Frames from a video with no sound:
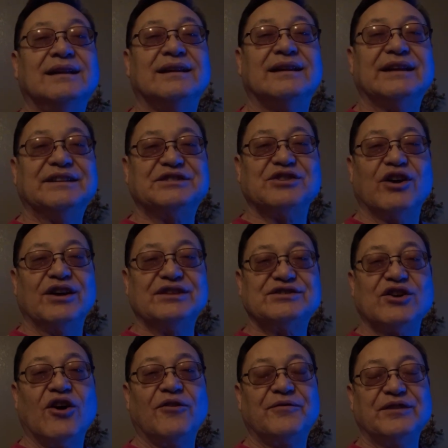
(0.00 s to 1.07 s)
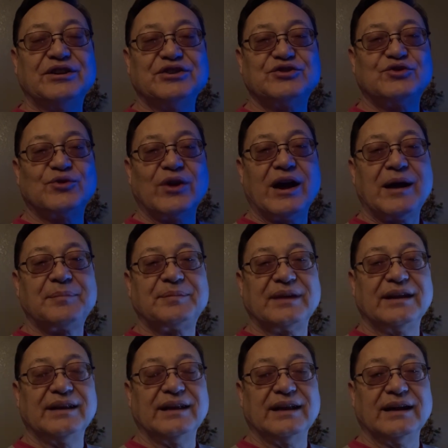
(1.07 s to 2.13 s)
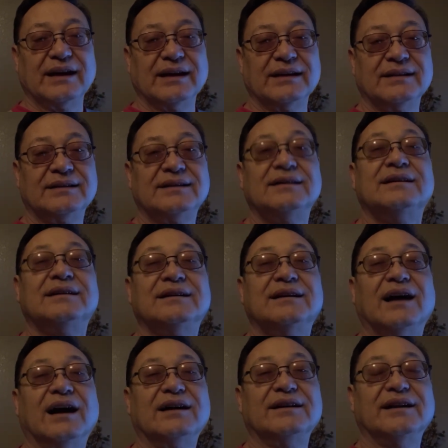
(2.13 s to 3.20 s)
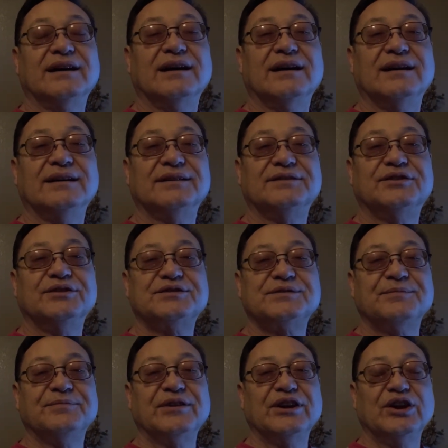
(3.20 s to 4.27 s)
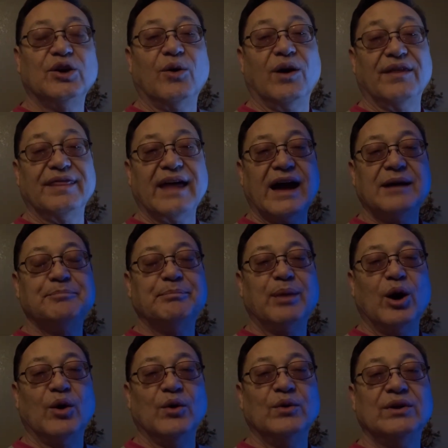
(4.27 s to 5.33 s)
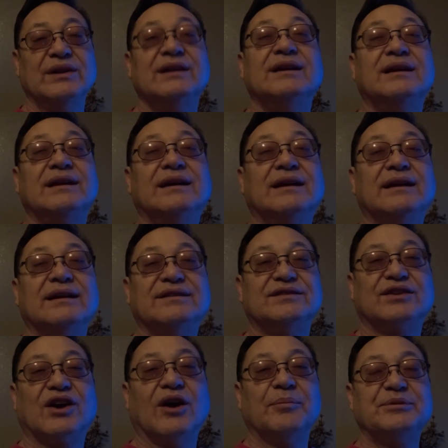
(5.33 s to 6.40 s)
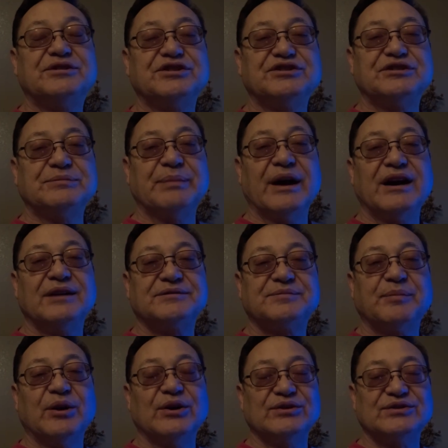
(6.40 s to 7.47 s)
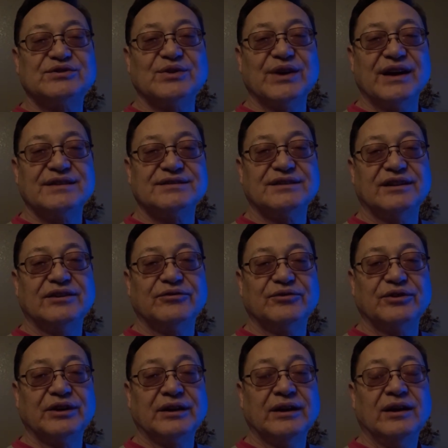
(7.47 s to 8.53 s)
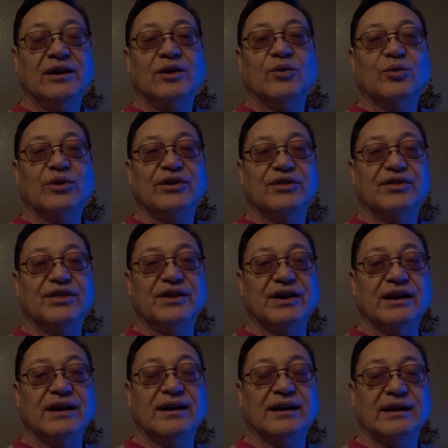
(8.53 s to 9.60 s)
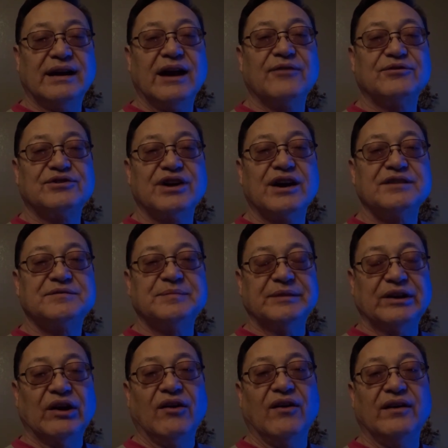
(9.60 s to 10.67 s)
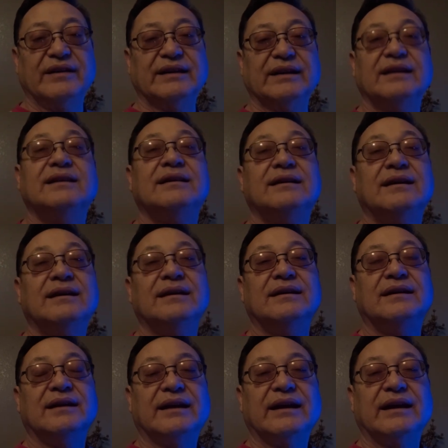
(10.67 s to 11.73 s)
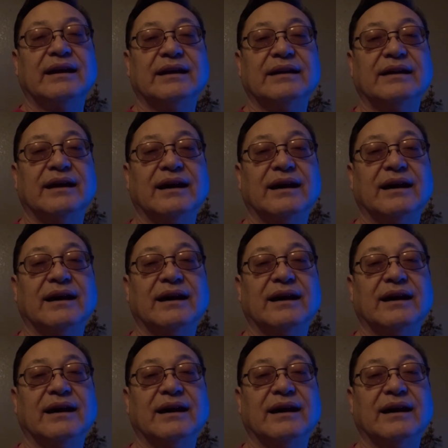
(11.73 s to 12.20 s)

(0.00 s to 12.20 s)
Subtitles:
It's all finished wrapped, and I'm gonna do some video on that boat. It's a competition bass boat, so it has a livery with the advertisement on it, and